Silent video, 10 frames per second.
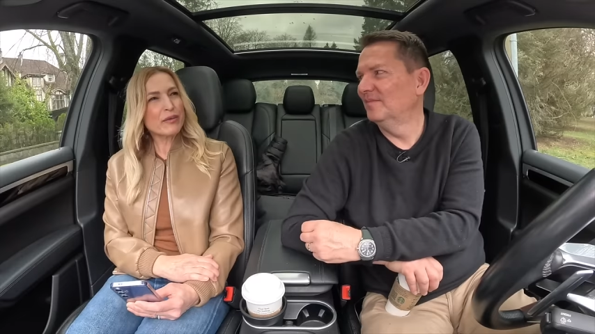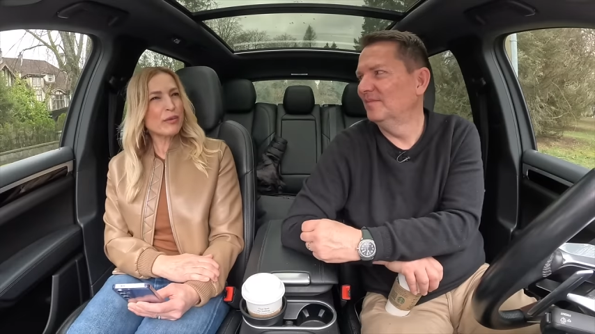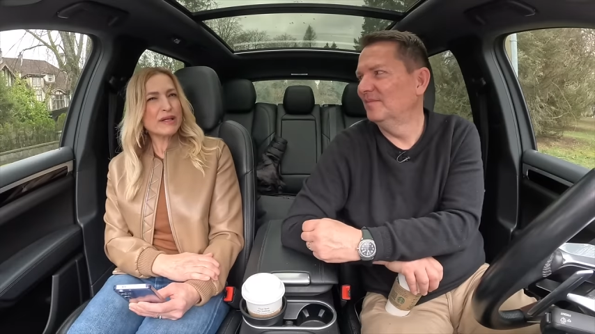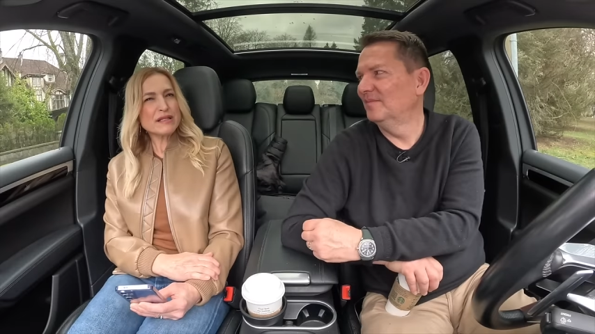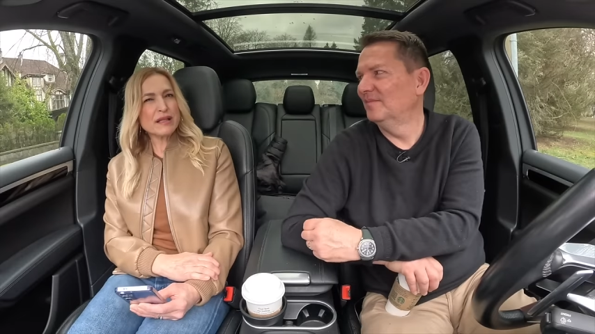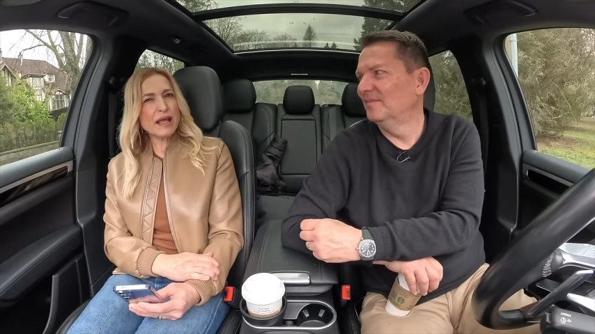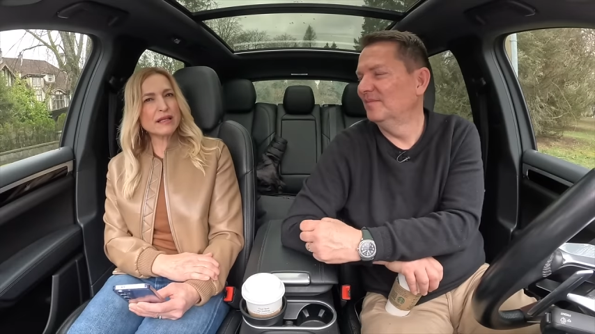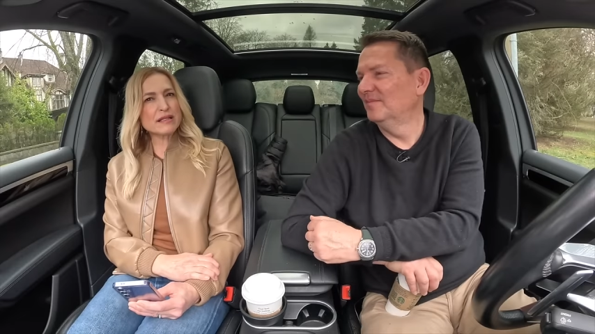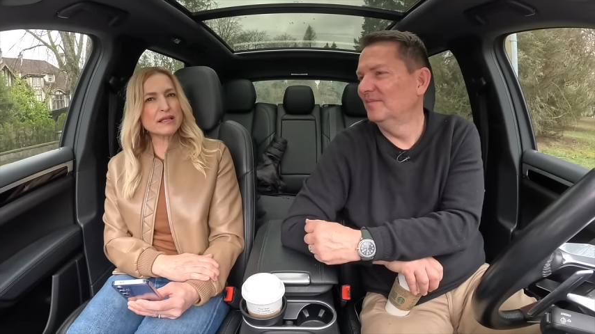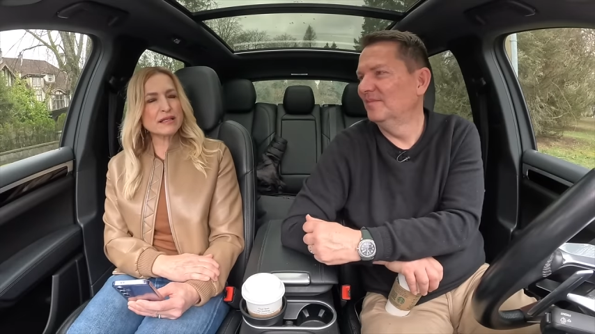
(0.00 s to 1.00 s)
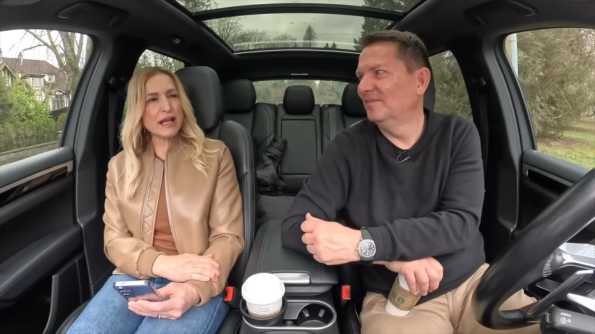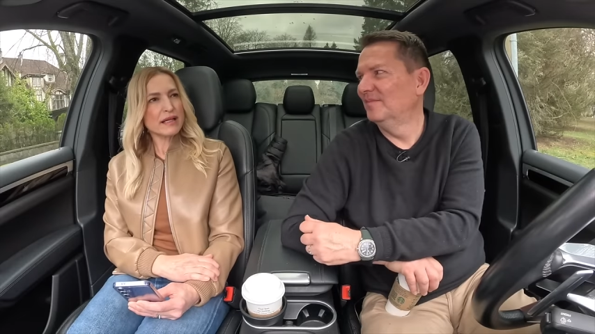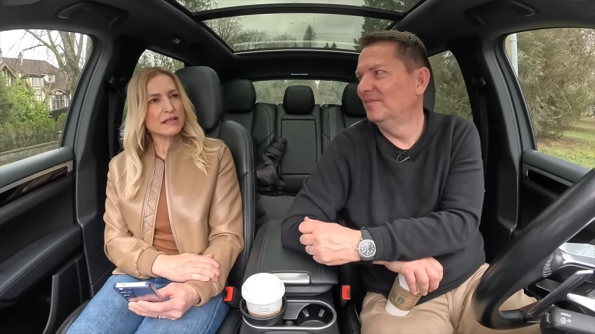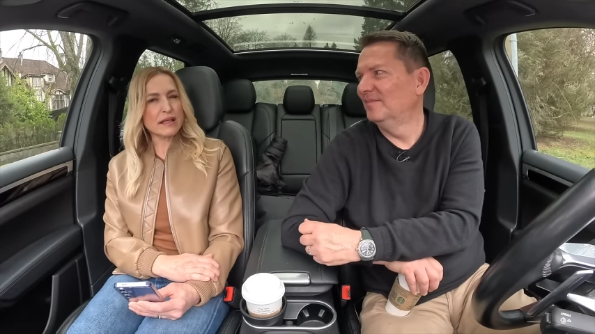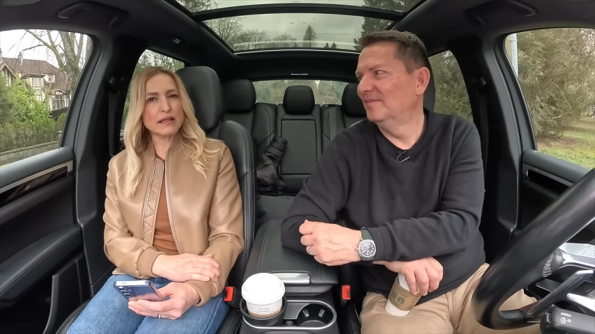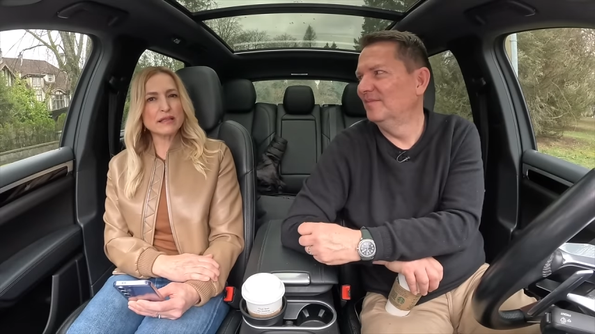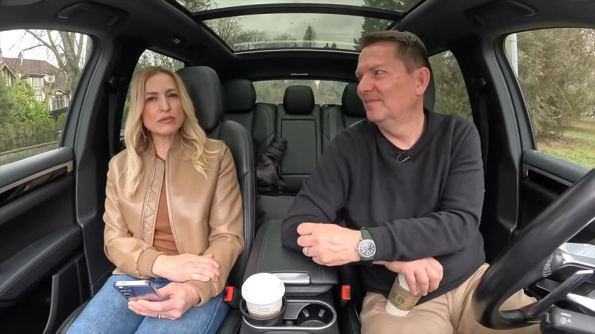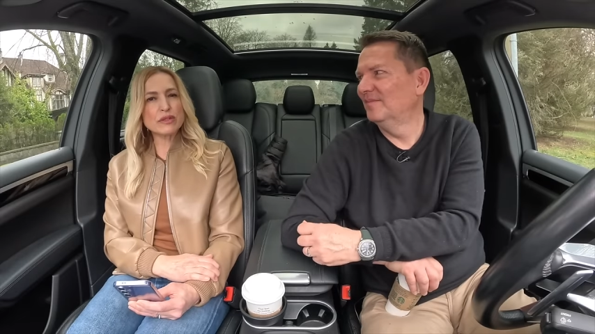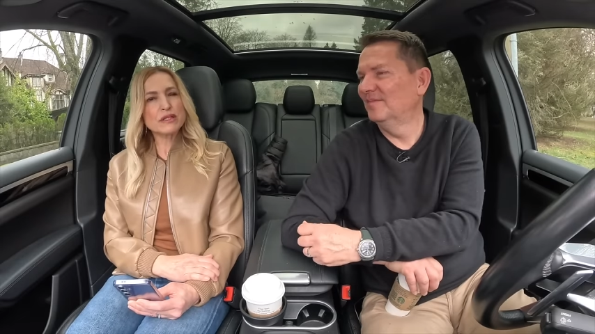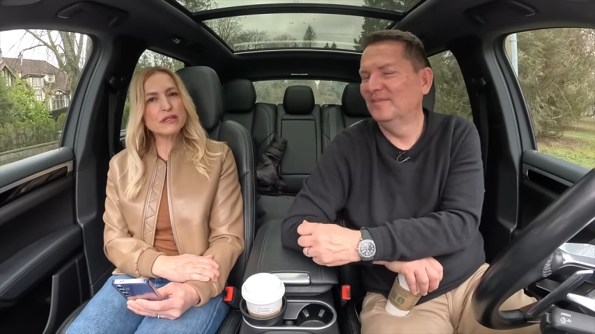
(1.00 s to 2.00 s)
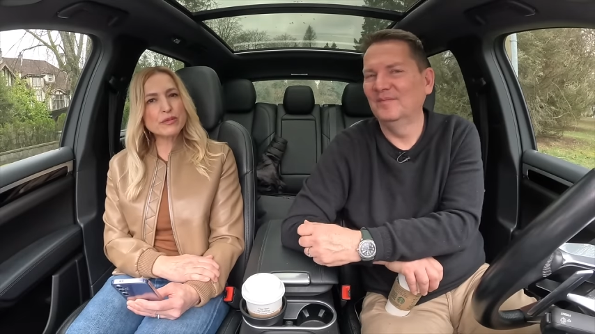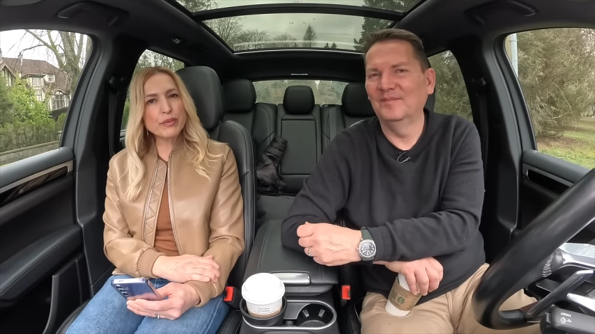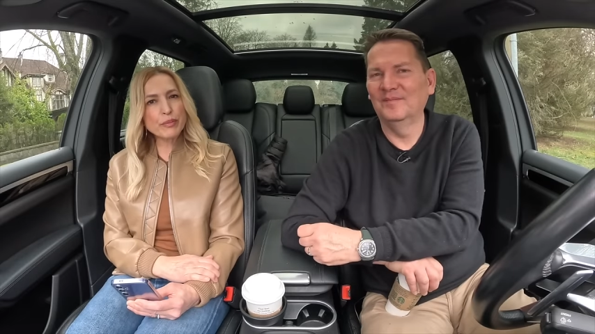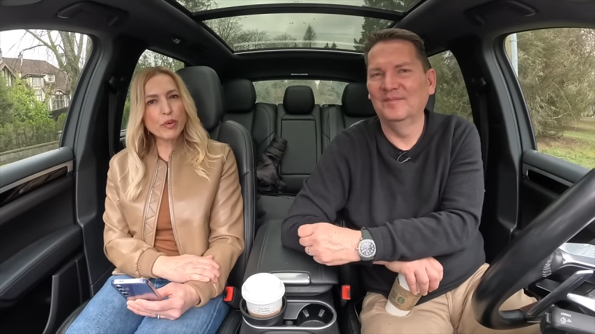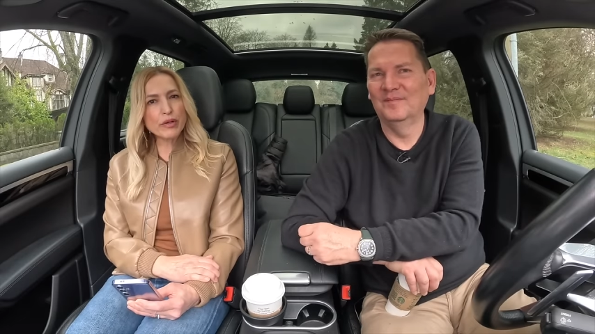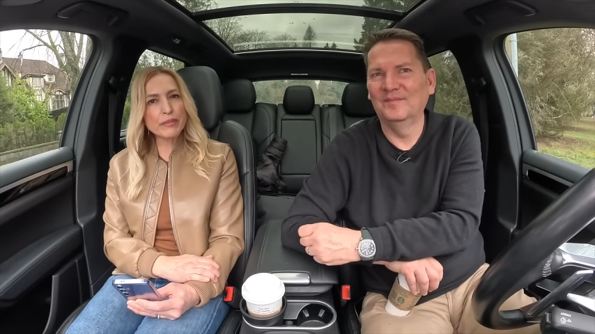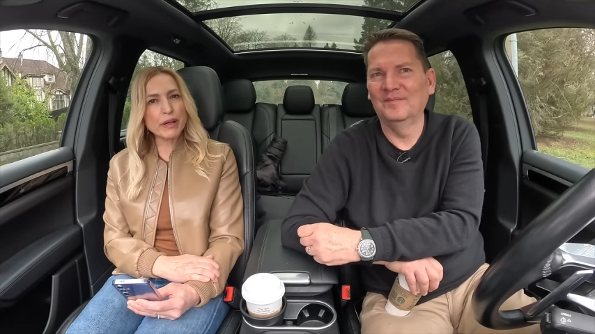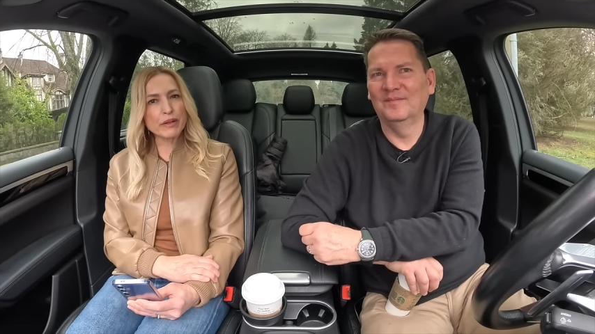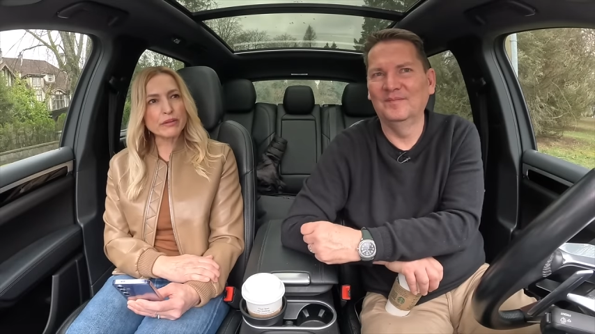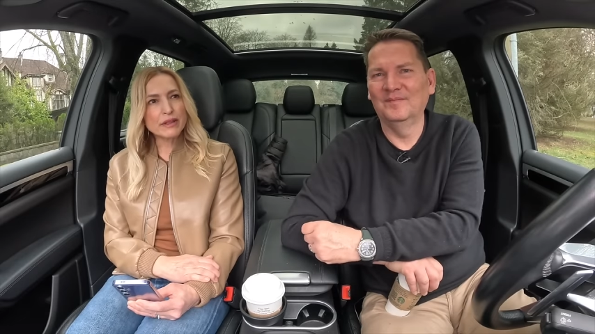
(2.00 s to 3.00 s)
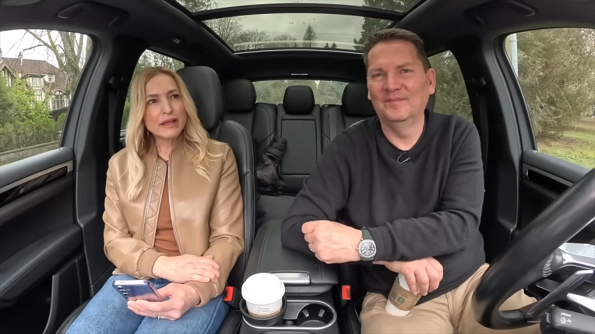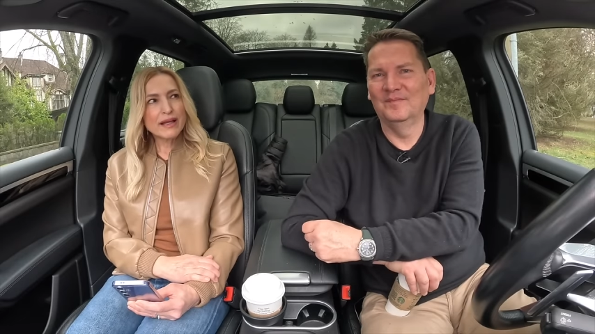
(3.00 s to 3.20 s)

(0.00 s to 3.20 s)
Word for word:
Speaker 1: well, what's LexisNexis? What's this report about?